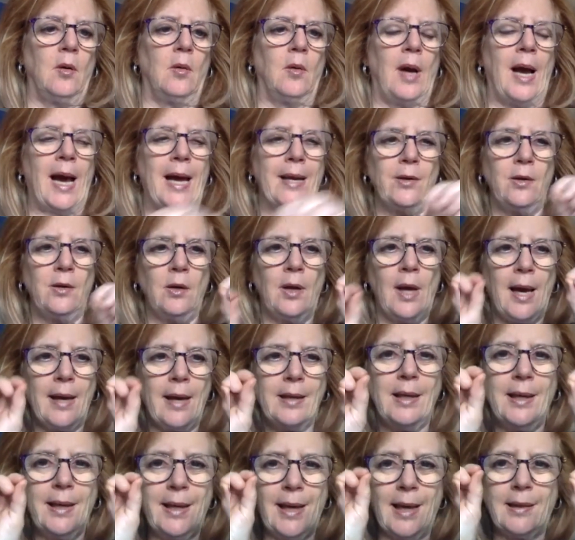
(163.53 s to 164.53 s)
How do
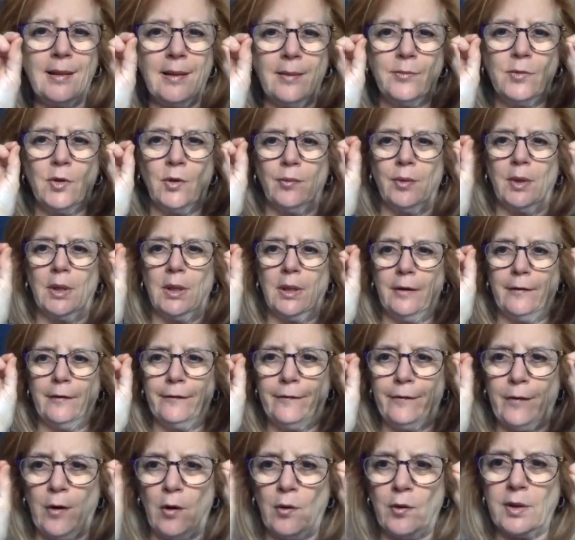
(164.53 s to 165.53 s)
you get them to really
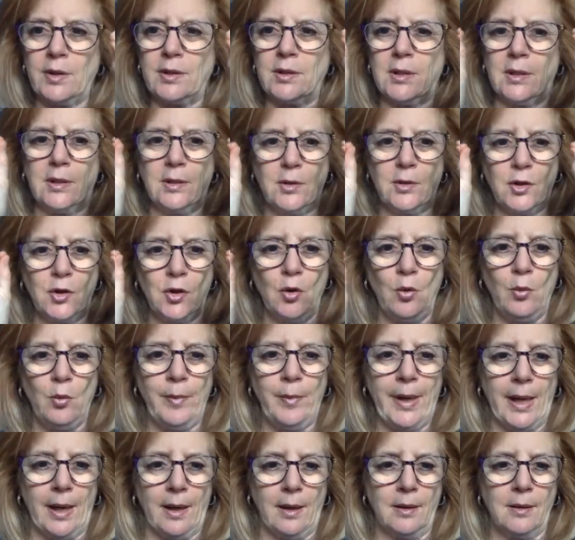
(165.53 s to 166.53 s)
focus and zoom
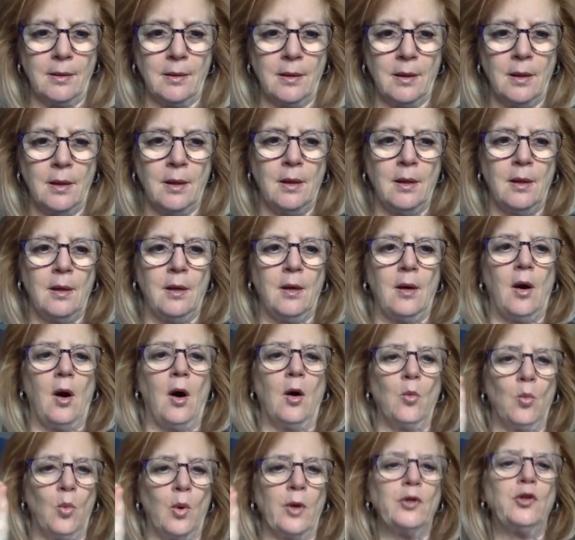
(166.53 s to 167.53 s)
in
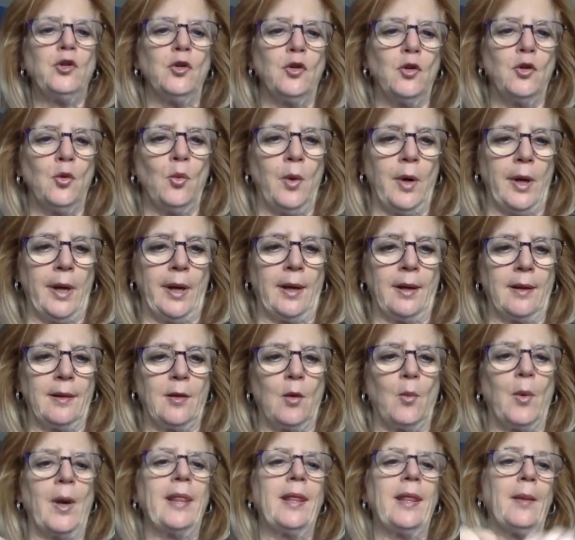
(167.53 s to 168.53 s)
on what you're doing the
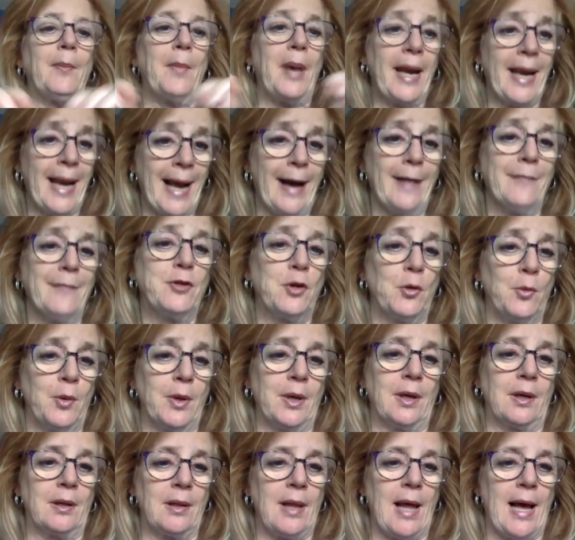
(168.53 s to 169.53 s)
way they might have to in
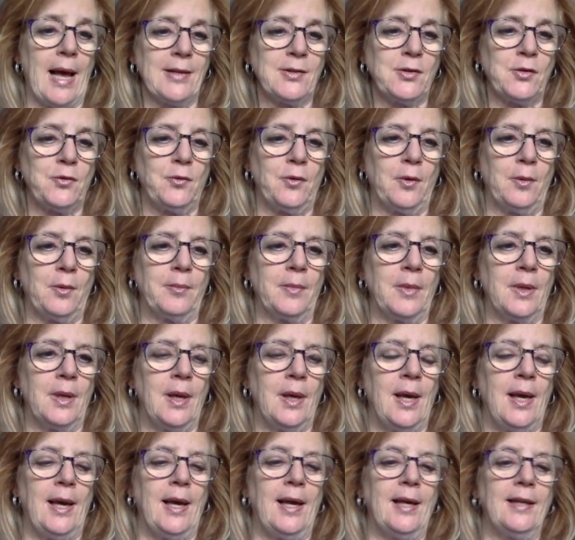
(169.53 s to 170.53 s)
a classroom
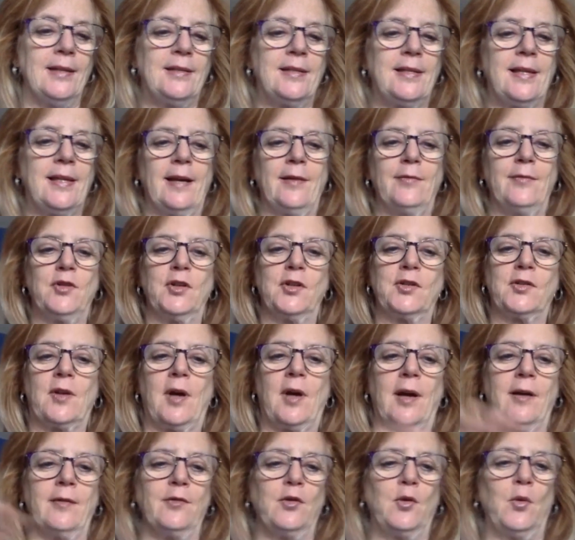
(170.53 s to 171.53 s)
instead of just
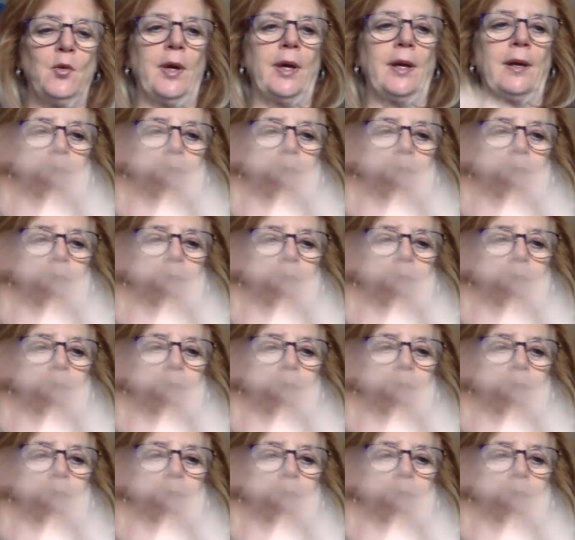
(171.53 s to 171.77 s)
kind of